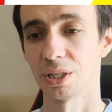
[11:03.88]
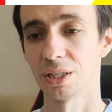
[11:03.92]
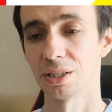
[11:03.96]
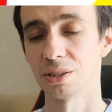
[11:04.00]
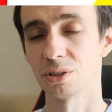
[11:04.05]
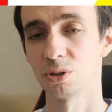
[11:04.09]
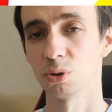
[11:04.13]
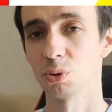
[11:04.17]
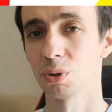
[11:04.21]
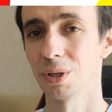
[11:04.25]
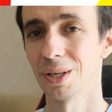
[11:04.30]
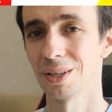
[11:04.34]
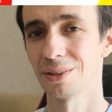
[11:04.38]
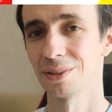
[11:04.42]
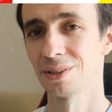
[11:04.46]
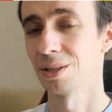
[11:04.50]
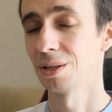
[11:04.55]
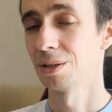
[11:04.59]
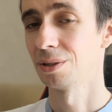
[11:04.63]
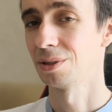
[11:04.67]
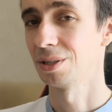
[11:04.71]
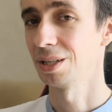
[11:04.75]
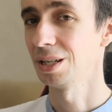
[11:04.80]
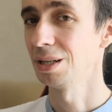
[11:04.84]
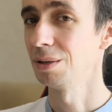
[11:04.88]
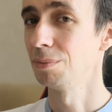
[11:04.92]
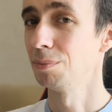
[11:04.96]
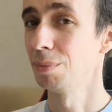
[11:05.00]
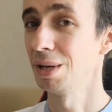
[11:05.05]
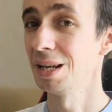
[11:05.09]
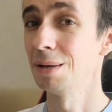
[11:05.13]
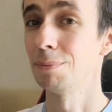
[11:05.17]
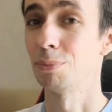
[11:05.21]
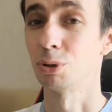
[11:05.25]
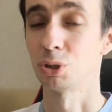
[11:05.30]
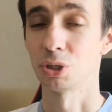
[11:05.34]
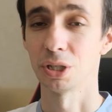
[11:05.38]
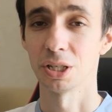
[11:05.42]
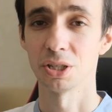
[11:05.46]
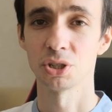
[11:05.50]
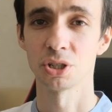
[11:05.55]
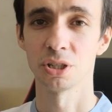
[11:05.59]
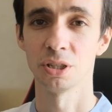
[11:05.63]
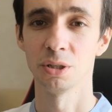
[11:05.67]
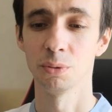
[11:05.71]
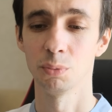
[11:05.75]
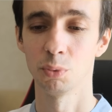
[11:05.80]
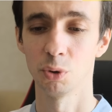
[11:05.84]
and together they may
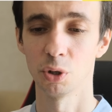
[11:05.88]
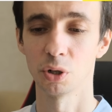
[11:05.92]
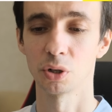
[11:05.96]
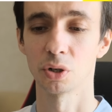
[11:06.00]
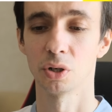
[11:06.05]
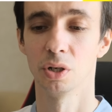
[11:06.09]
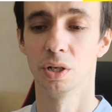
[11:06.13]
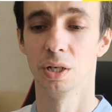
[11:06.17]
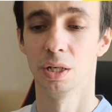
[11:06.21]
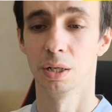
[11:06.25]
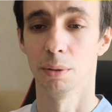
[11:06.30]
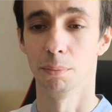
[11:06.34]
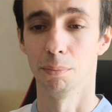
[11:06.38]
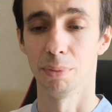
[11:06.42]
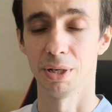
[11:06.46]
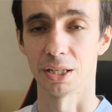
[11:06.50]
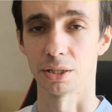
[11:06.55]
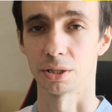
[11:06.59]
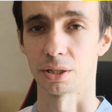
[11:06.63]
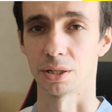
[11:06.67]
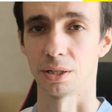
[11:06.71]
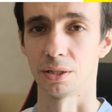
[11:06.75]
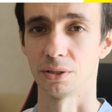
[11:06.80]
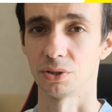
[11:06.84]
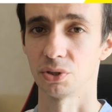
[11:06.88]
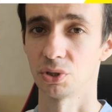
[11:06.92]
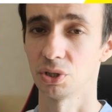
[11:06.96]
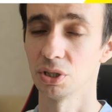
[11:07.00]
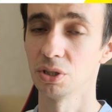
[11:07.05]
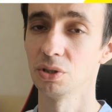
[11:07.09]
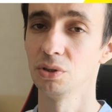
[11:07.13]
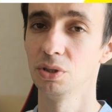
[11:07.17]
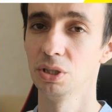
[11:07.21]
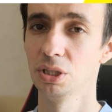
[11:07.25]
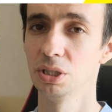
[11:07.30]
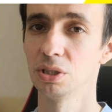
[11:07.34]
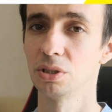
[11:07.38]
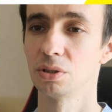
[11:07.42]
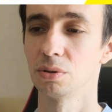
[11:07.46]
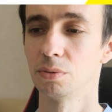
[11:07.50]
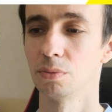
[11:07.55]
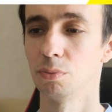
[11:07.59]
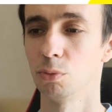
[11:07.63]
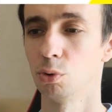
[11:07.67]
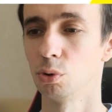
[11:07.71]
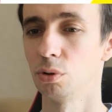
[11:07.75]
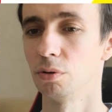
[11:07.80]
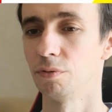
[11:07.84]
potentially work better. Still need
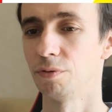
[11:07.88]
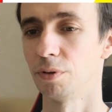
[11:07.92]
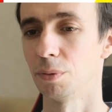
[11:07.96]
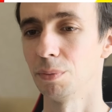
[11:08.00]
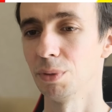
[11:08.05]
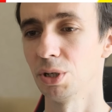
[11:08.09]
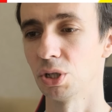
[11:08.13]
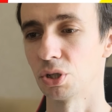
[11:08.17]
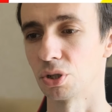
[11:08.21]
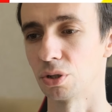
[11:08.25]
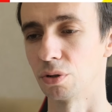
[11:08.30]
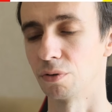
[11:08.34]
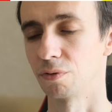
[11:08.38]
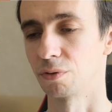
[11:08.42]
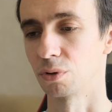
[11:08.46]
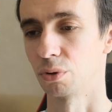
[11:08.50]
more information, of